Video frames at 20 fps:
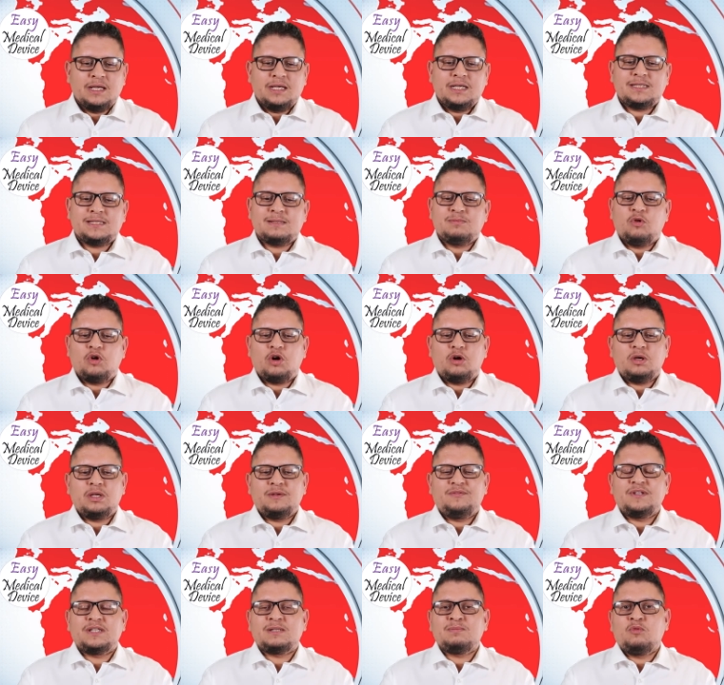It's more
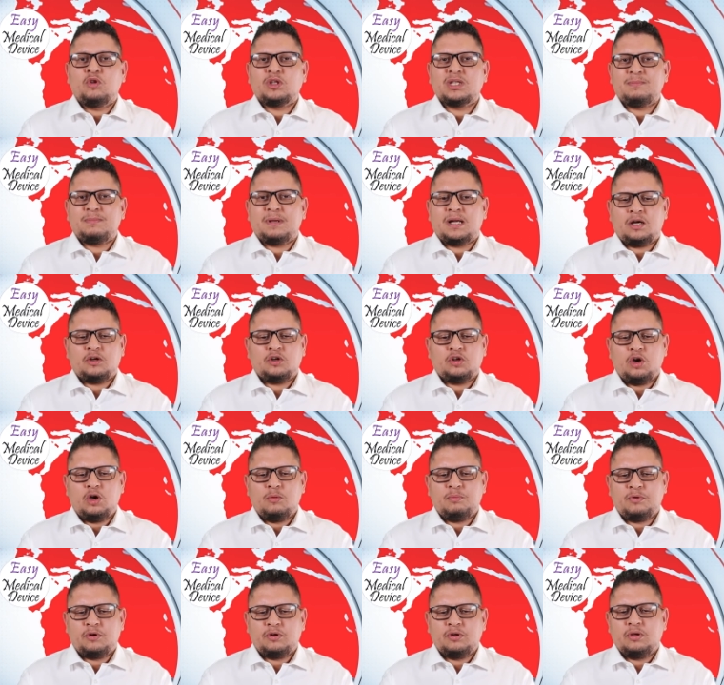if it's more dependent
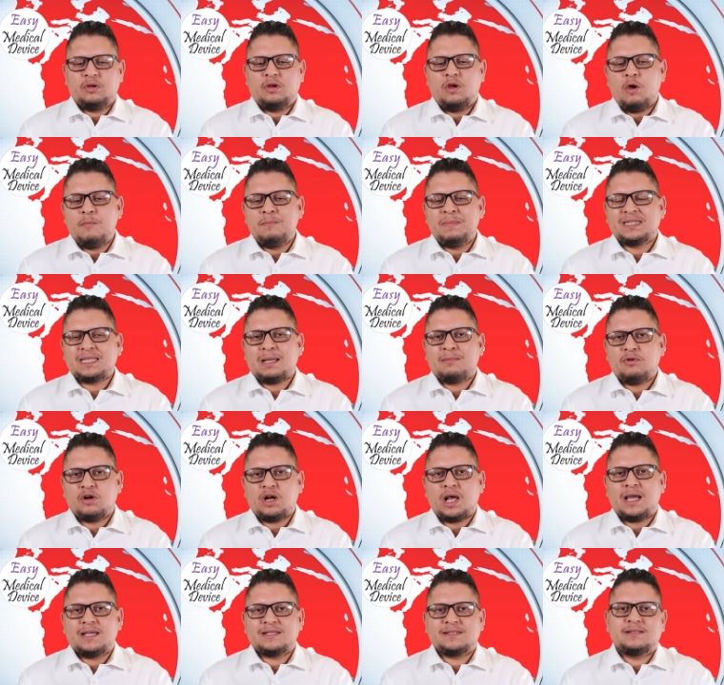upon a, a
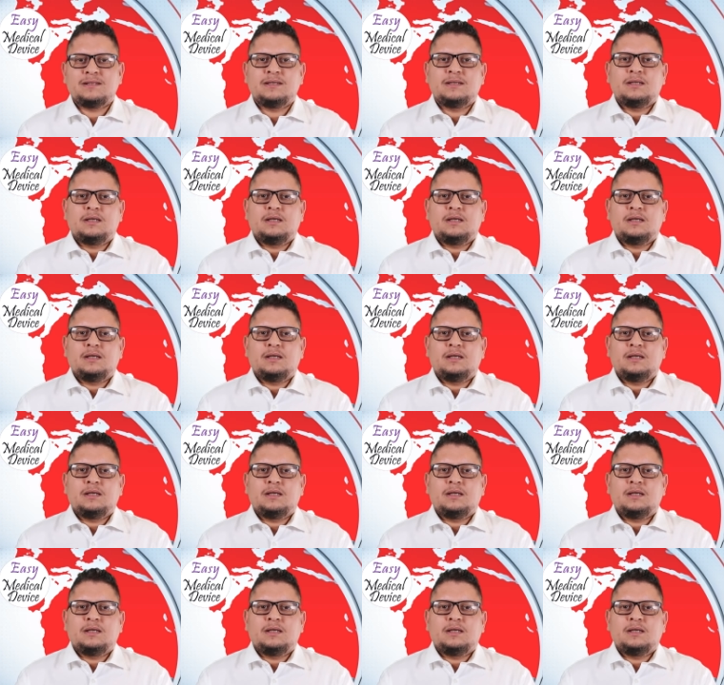metabolized.